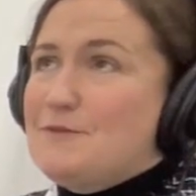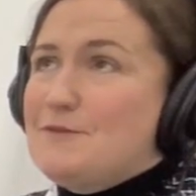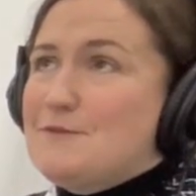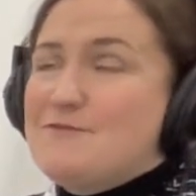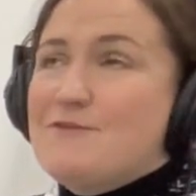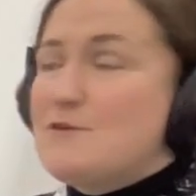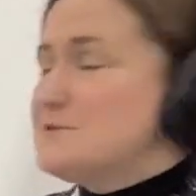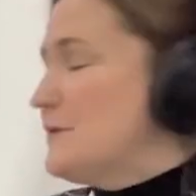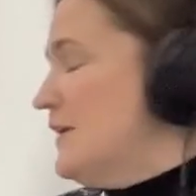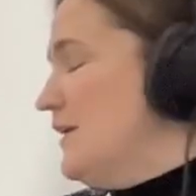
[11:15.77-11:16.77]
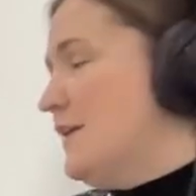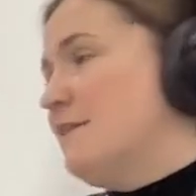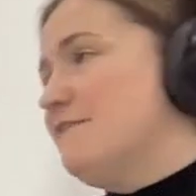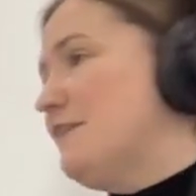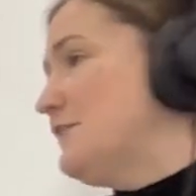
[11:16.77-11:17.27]
the folks working on it
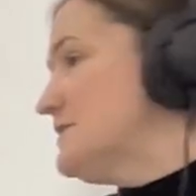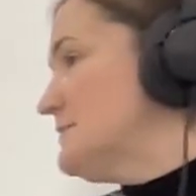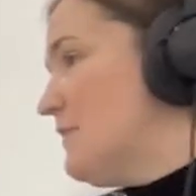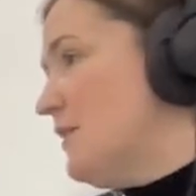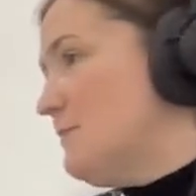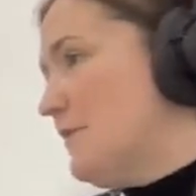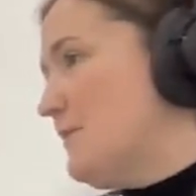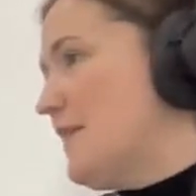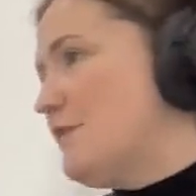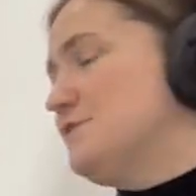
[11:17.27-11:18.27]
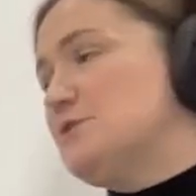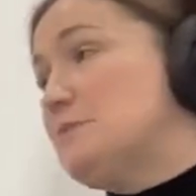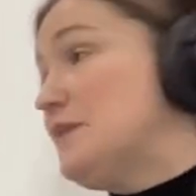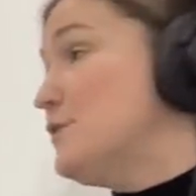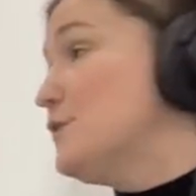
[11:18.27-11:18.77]
are very smart, but without
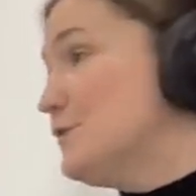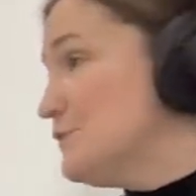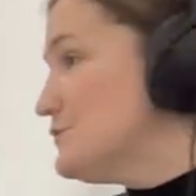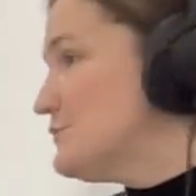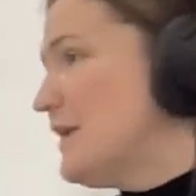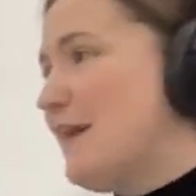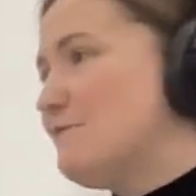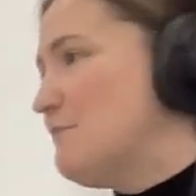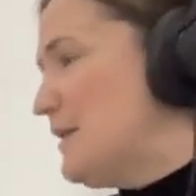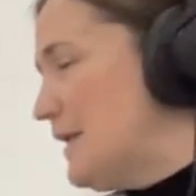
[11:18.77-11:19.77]
GPUs, we haven't been